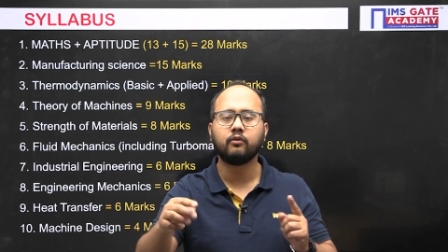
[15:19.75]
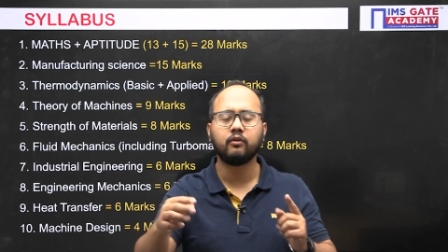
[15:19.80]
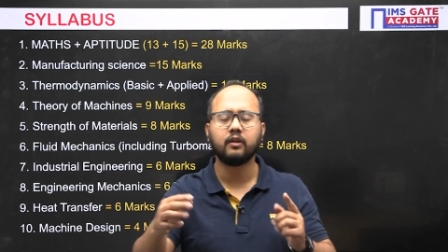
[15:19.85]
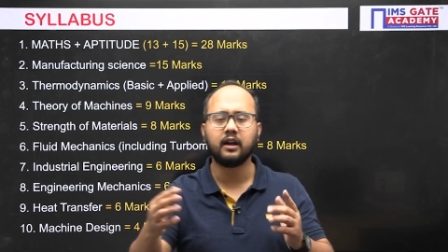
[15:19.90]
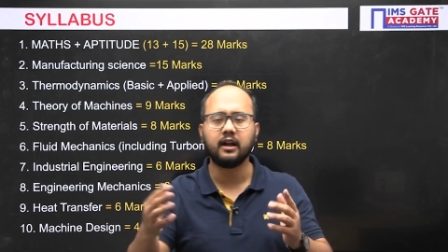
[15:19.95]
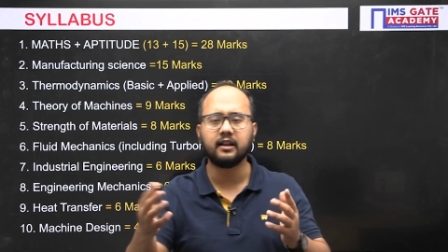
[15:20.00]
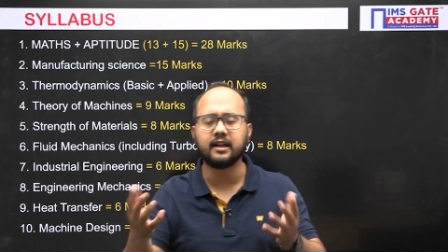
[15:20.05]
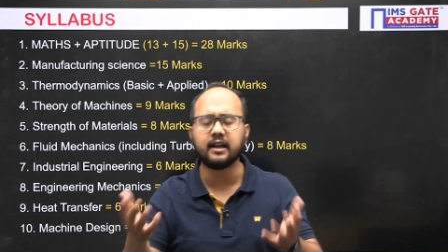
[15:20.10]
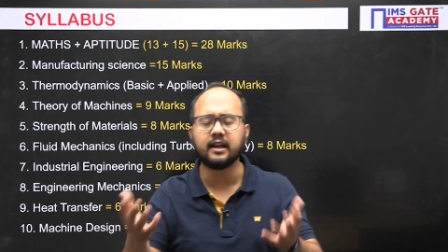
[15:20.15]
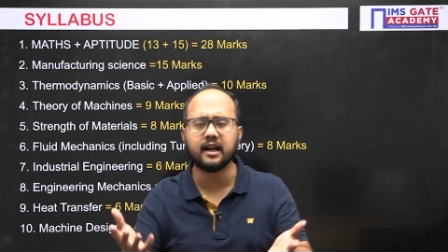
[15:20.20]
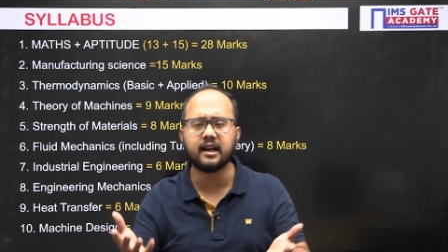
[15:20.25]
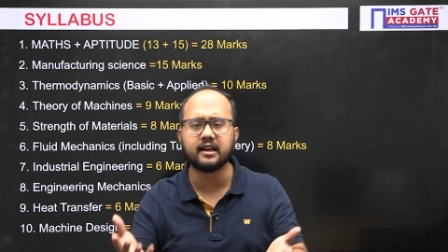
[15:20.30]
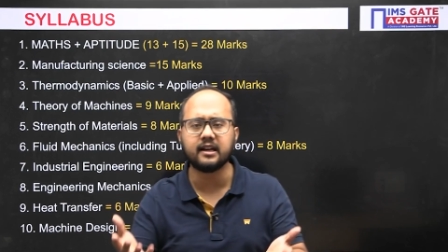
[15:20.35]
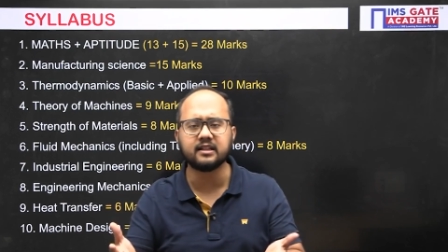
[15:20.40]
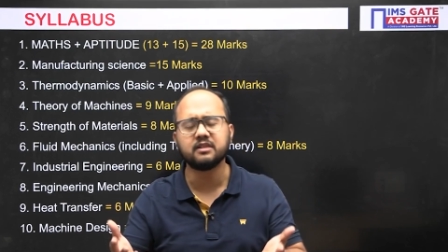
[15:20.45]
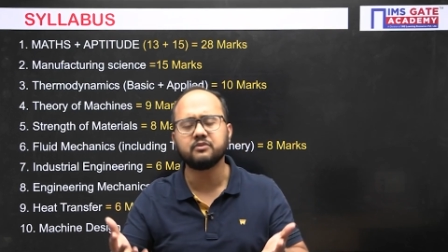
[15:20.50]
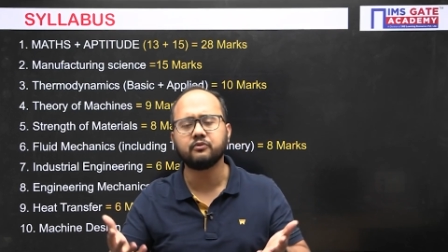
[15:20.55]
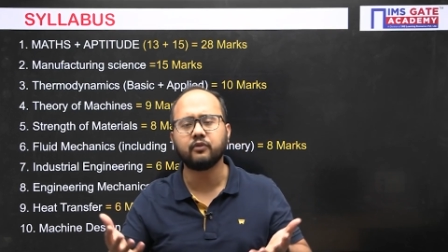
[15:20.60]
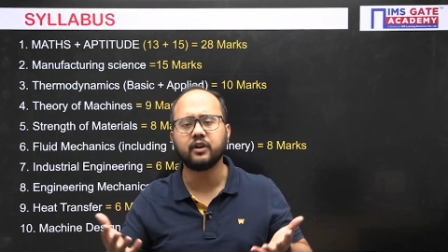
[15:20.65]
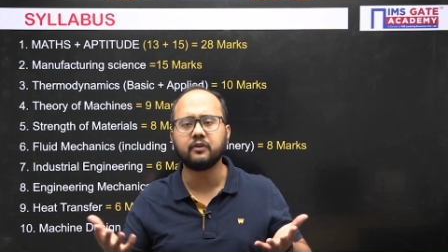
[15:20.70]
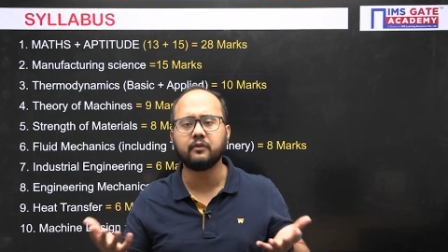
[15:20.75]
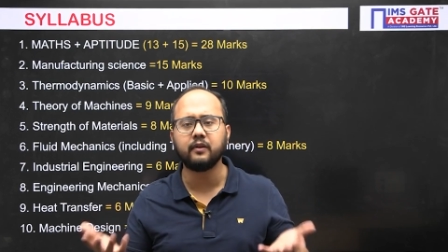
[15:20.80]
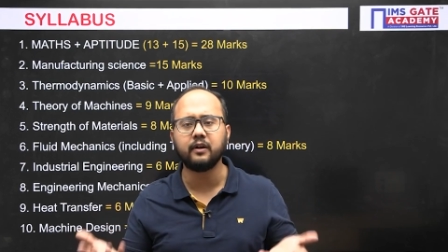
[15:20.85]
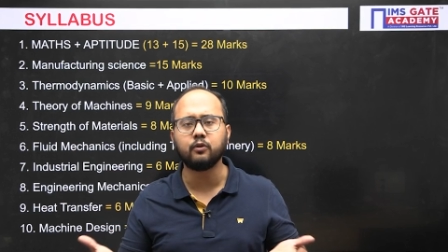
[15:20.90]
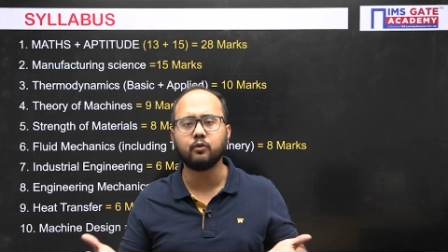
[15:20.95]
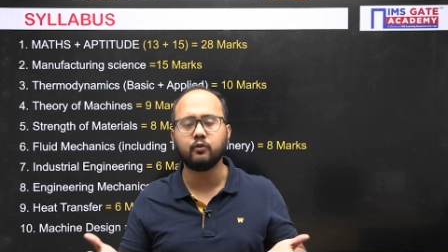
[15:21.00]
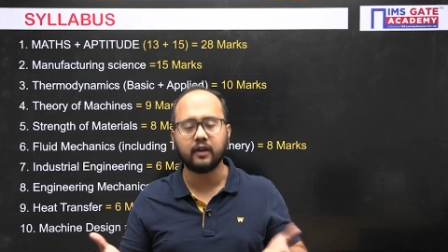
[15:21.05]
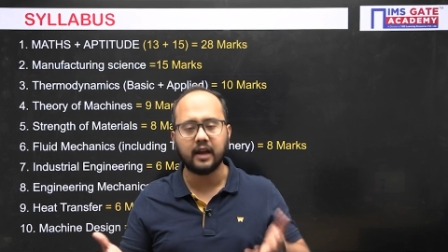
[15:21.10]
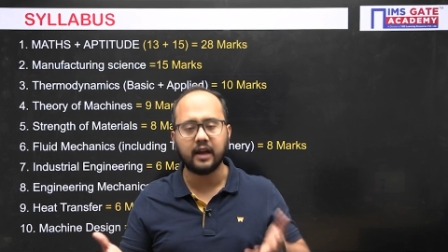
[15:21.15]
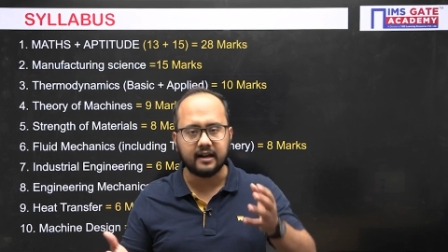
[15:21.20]
In the analysis, what we'll do?
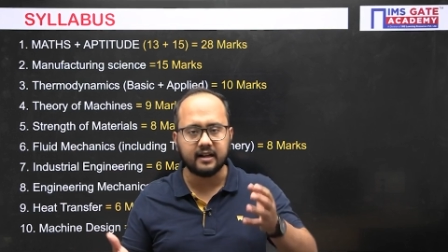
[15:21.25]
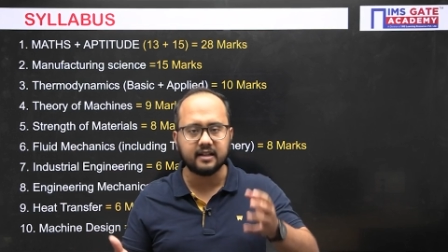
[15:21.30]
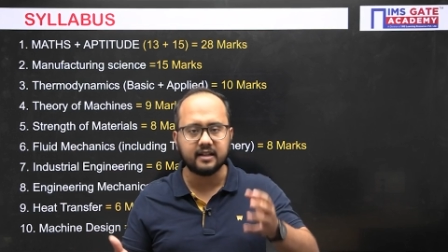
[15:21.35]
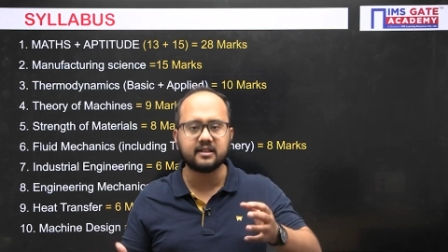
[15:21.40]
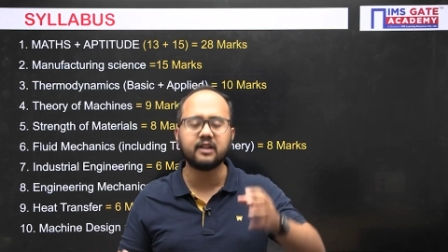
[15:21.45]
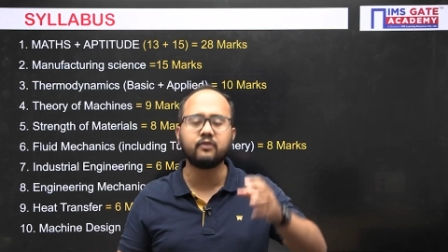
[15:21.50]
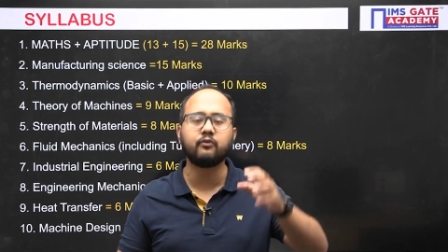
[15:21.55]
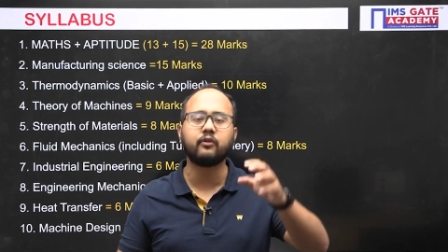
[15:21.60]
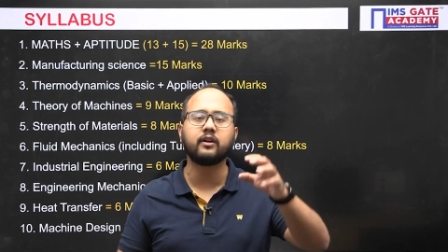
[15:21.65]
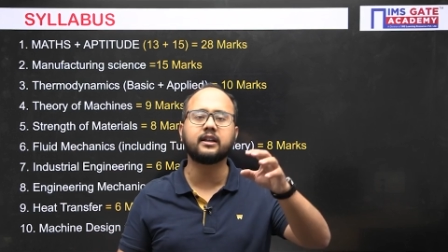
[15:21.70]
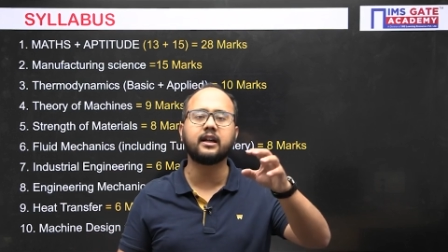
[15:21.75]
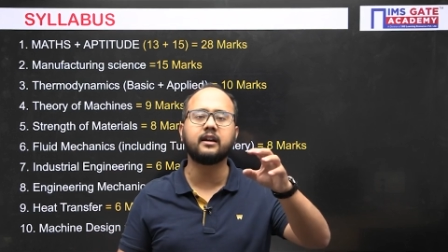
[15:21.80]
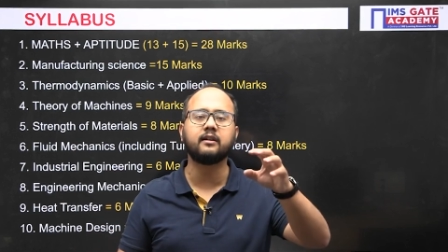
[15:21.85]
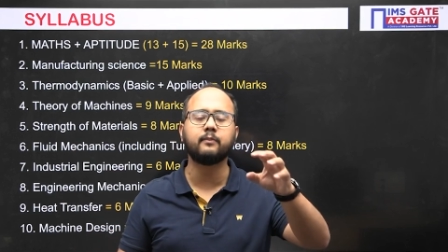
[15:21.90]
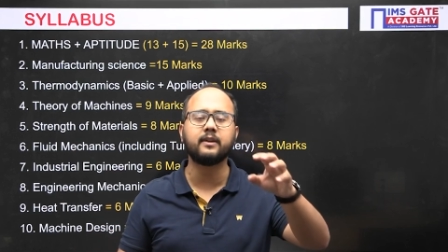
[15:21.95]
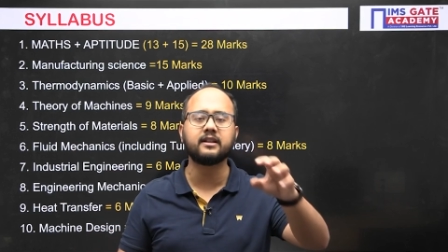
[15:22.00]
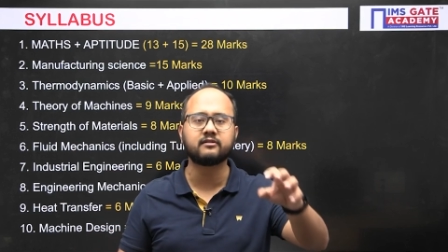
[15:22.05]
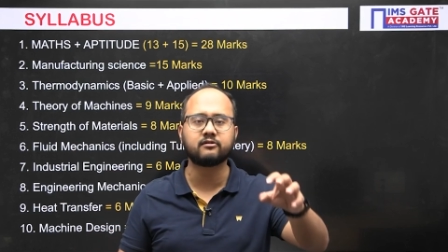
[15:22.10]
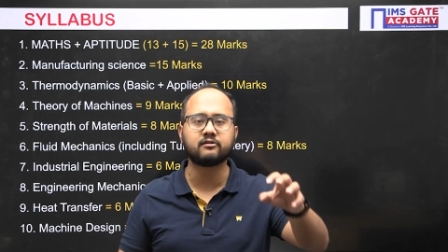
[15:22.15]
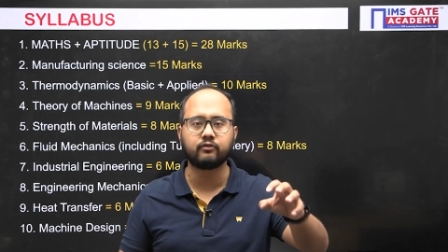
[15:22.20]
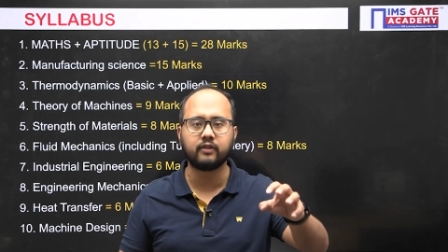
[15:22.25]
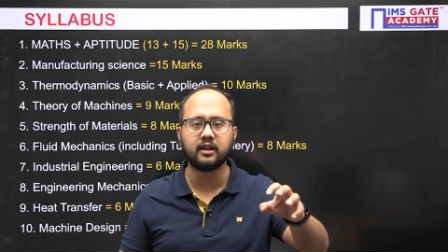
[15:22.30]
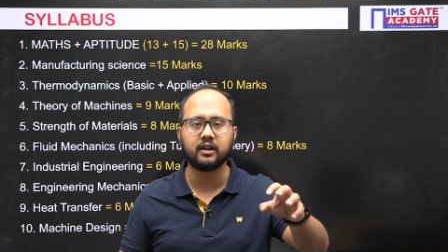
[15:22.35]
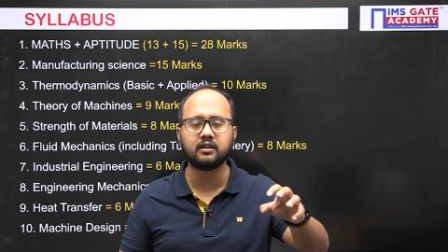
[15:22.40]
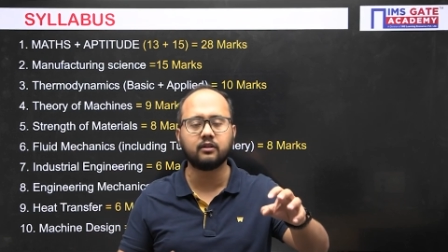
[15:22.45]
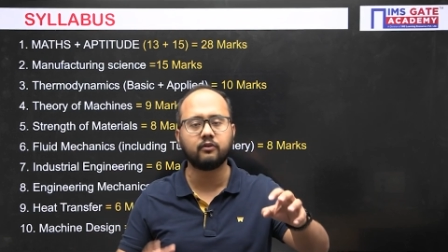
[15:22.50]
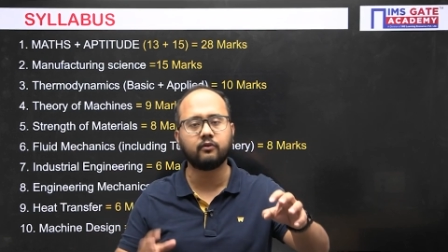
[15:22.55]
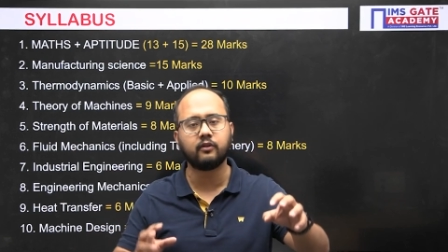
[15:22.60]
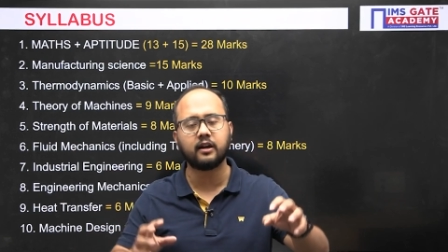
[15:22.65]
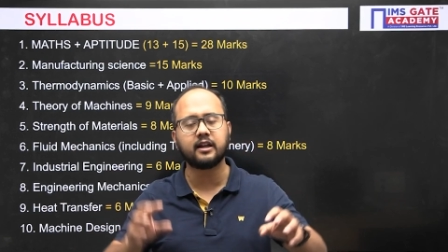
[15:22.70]
We'll understand what are my strengths,
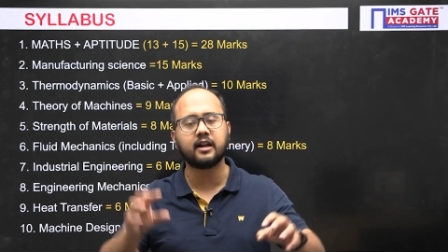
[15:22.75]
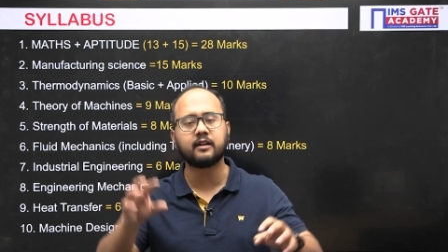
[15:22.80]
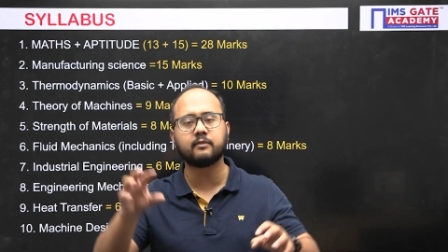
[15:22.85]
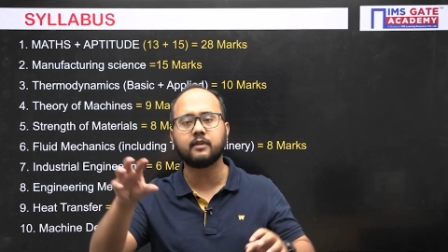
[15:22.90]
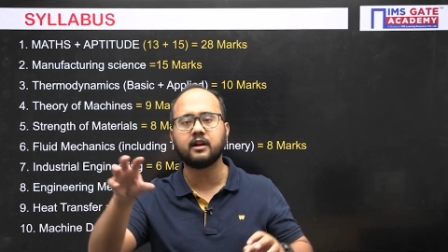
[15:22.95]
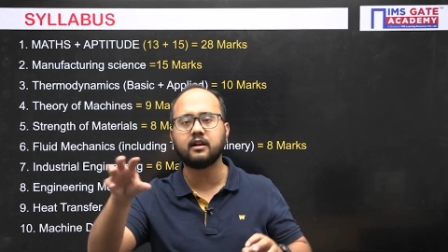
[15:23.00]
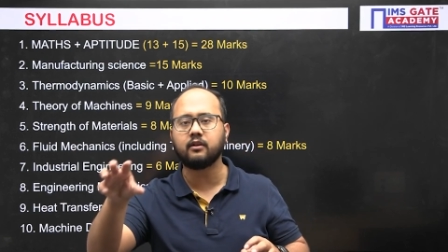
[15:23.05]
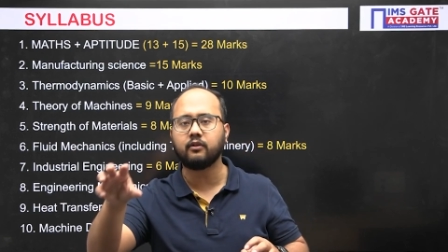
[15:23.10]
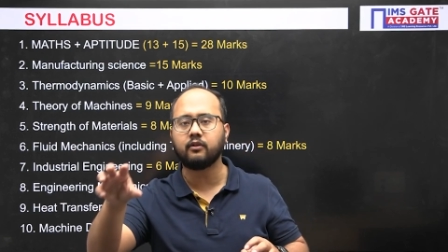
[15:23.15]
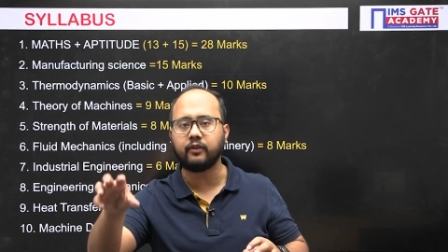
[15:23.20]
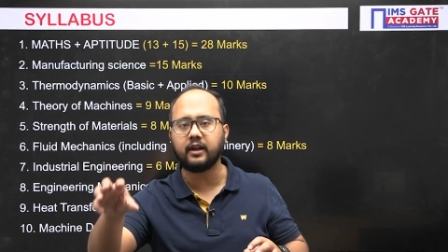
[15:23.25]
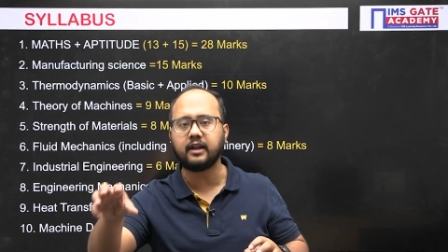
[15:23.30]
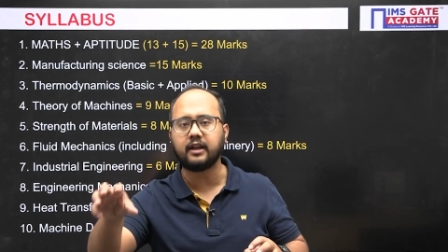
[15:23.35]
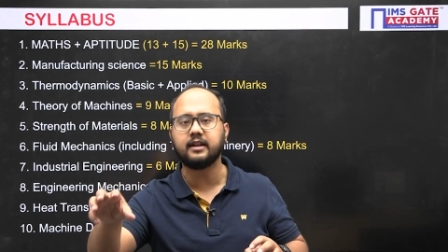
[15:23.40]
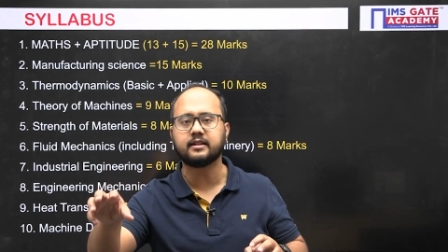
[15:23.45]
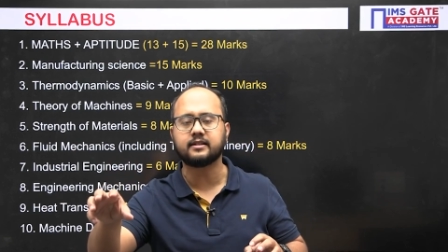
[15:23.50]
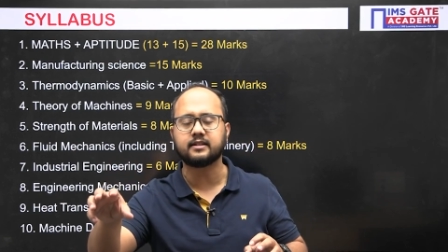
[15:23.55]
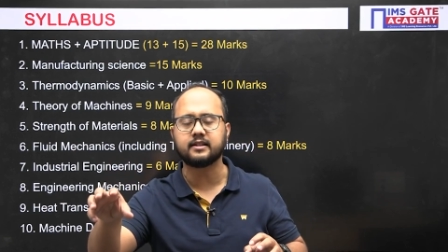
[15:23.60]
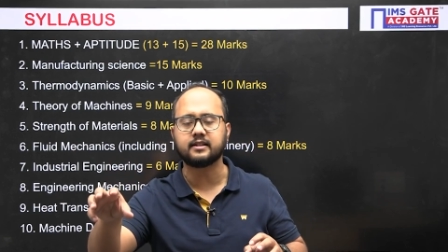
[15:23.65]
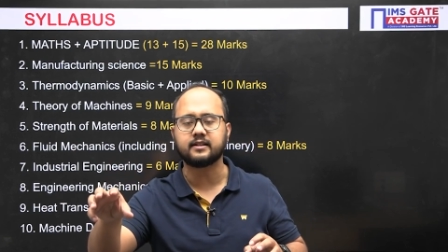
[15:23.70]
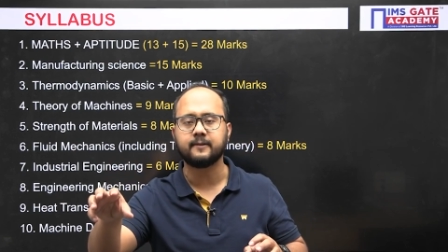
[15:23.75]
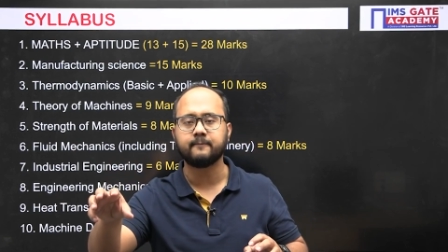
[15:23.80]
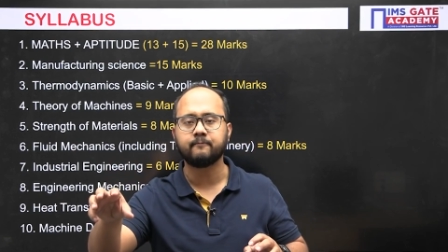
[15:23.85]
what are my weaknesses.